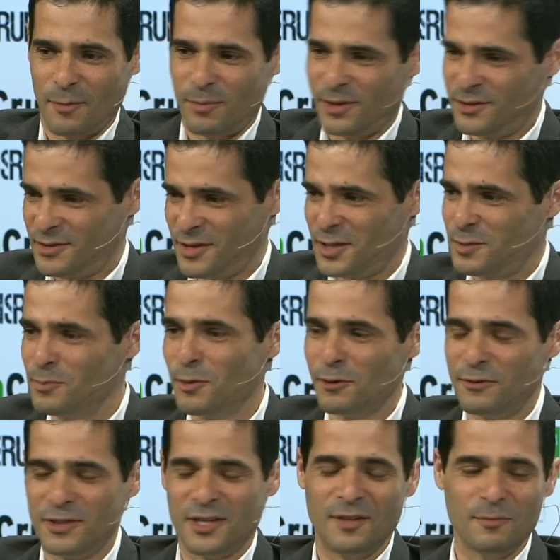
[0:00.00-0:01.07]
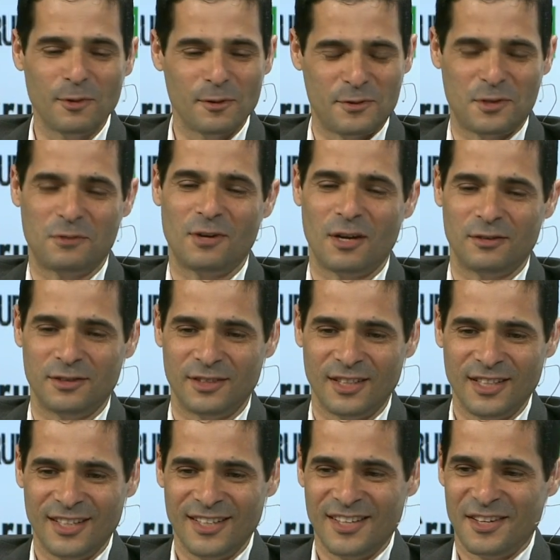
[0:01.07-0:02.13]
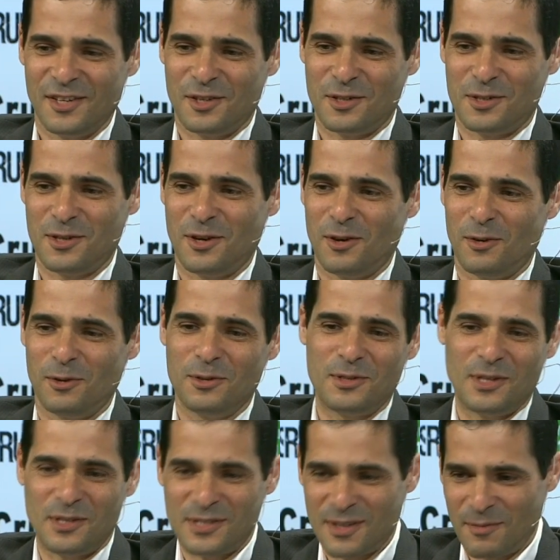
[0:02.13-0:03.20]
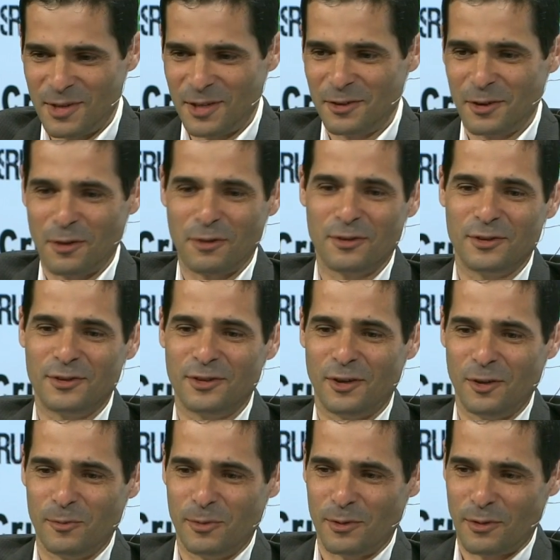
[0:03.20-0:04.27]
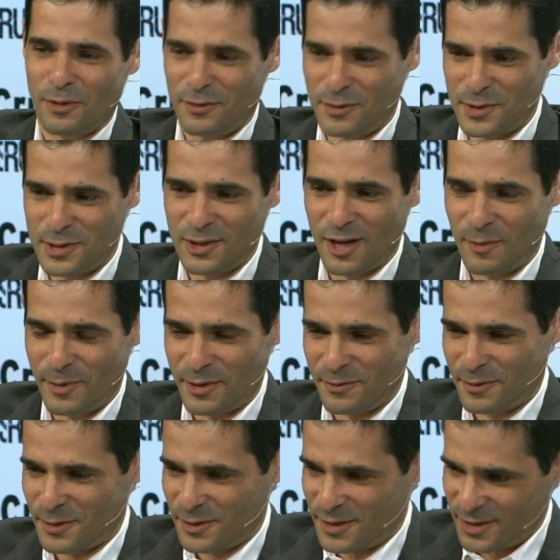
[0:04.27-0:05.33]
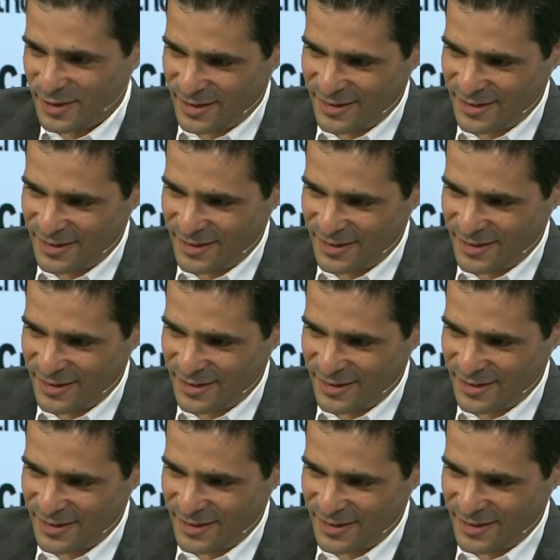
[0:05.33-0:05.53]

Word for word: It, it's moving, it moves around. So you see somebody going through a toll booth, stopping for the